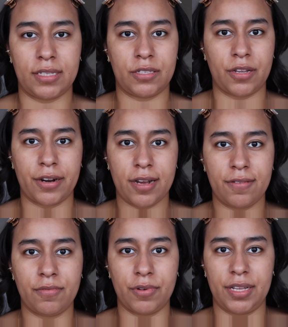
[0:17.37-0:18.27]
Let's start
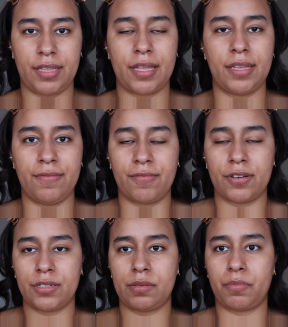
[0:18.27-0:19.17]
off with the
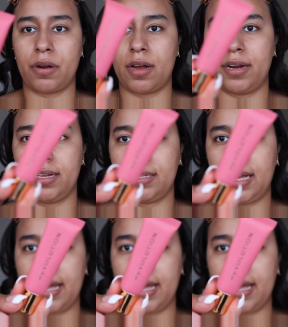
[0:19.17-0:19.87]
first product.